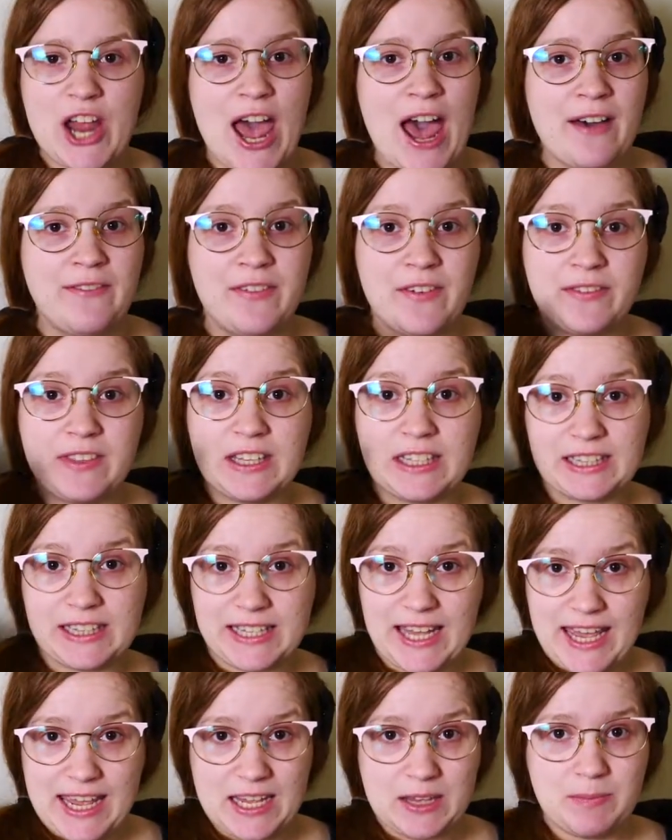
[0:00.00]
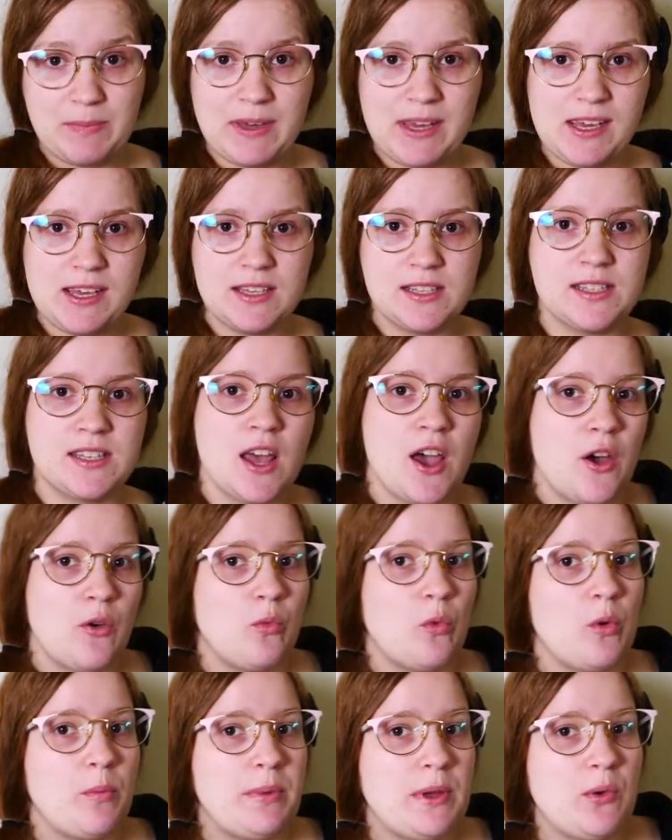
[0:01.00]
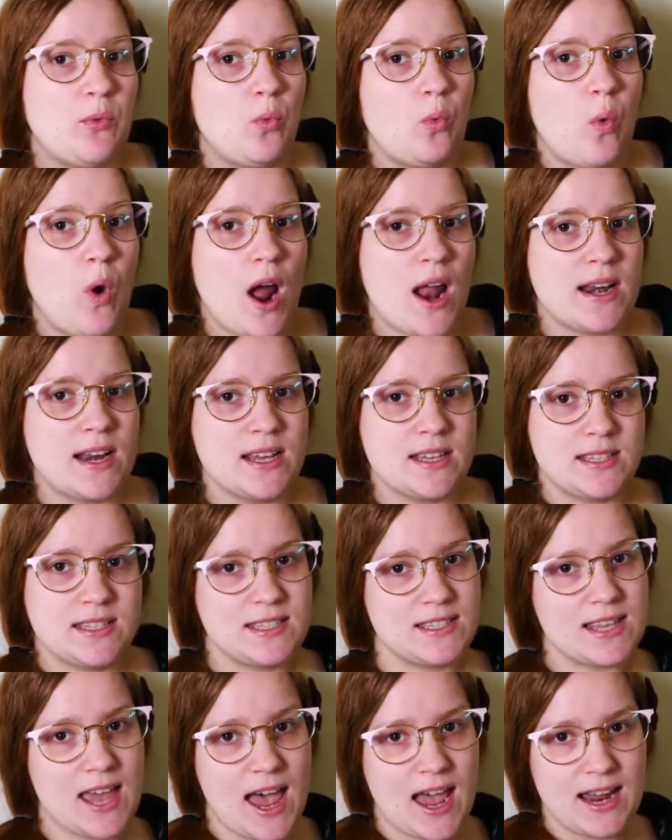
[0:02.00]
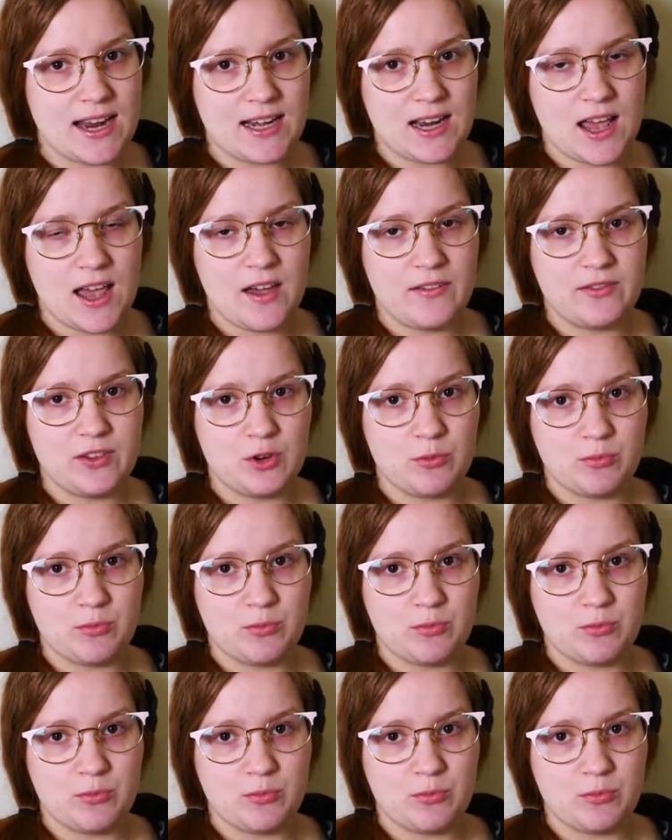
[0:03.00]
half of the leg piece will be one side of your